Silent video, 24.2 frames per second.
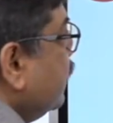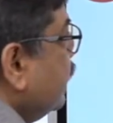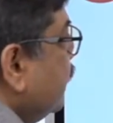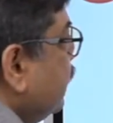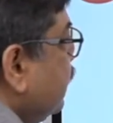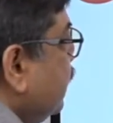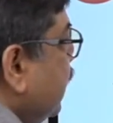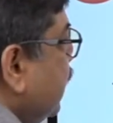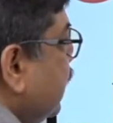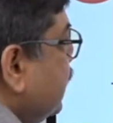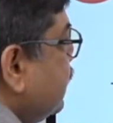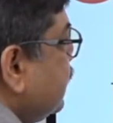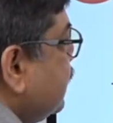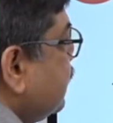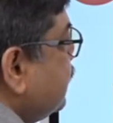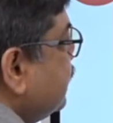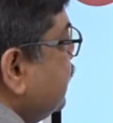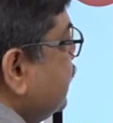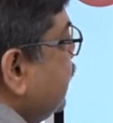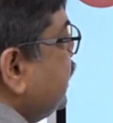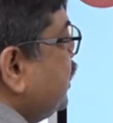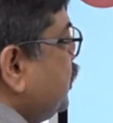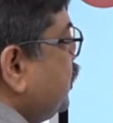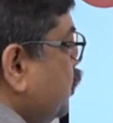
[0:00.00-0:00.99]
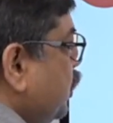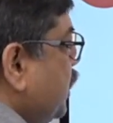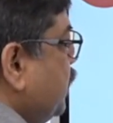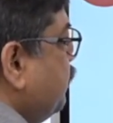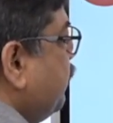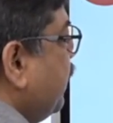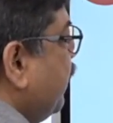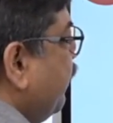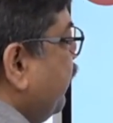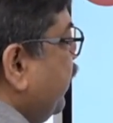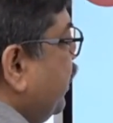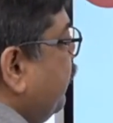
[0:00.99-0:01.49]
This 6 to the
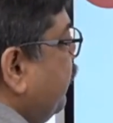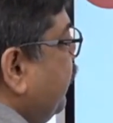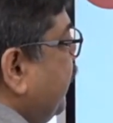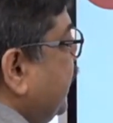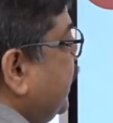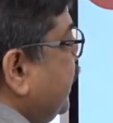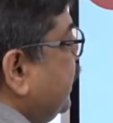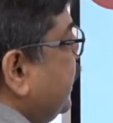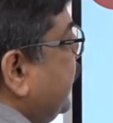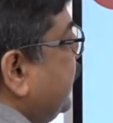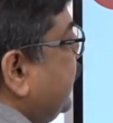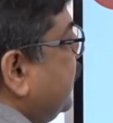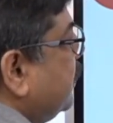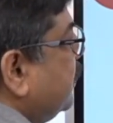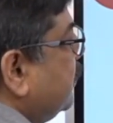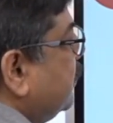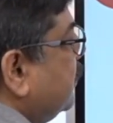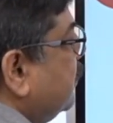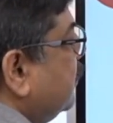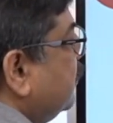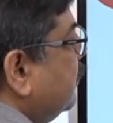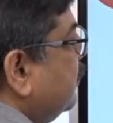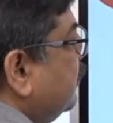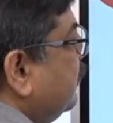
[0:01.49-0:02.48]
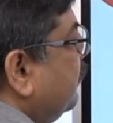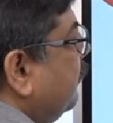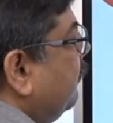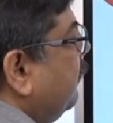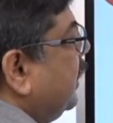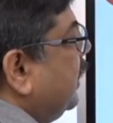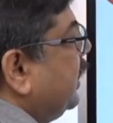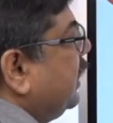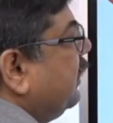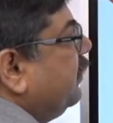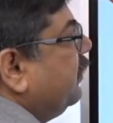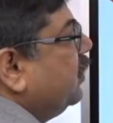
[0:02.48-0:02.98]
power of anything will
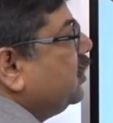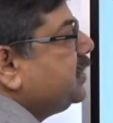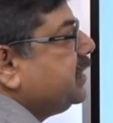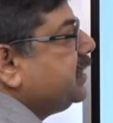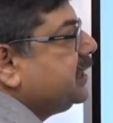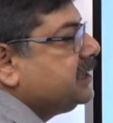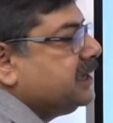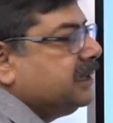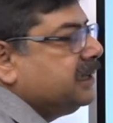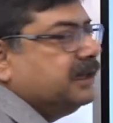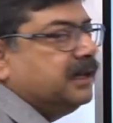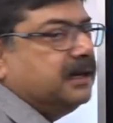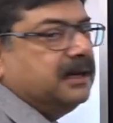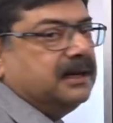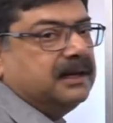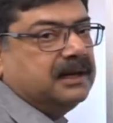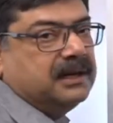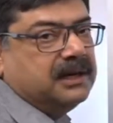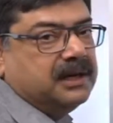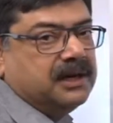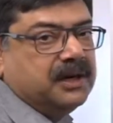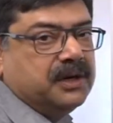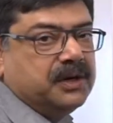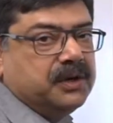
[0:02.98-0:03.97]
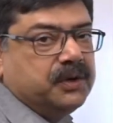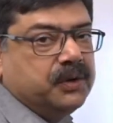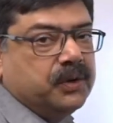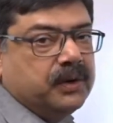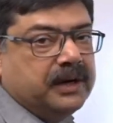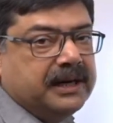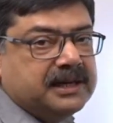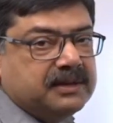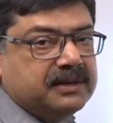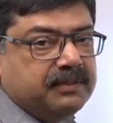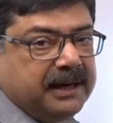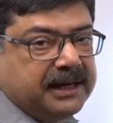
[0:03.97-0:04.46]
give you 6 in the
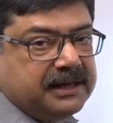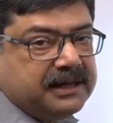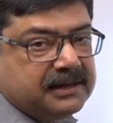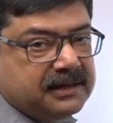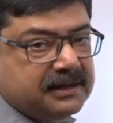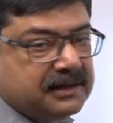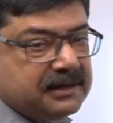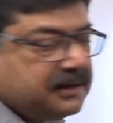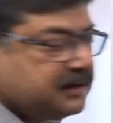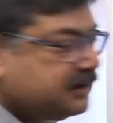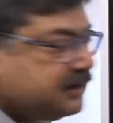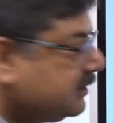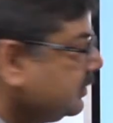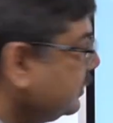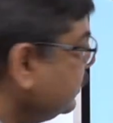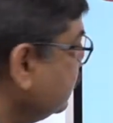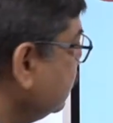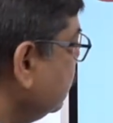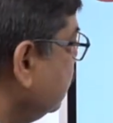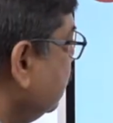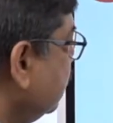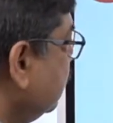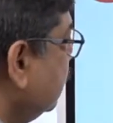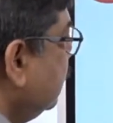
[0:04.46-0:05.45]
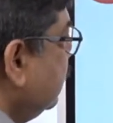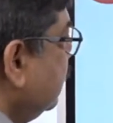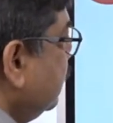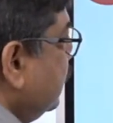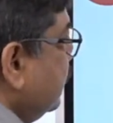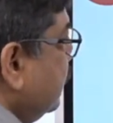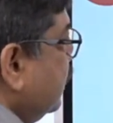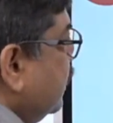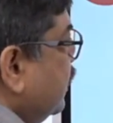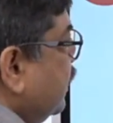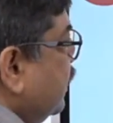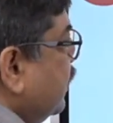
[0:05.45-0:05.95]
units place
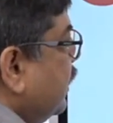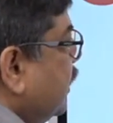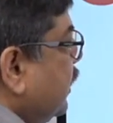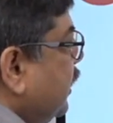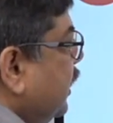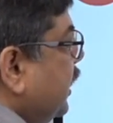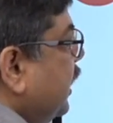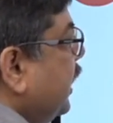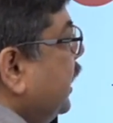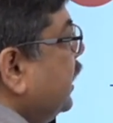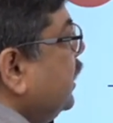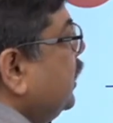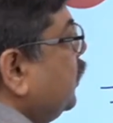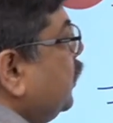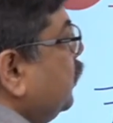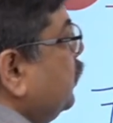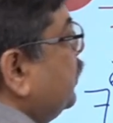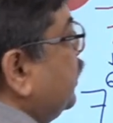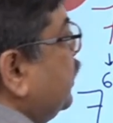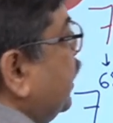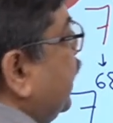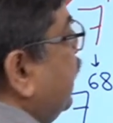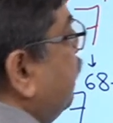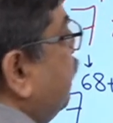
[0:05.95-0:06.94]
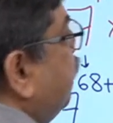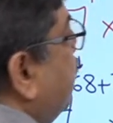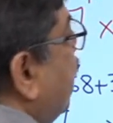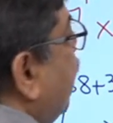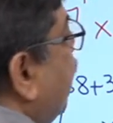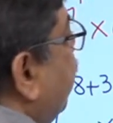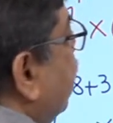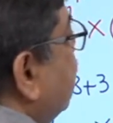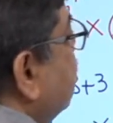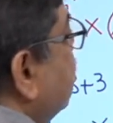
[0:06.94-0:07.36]
into 3 power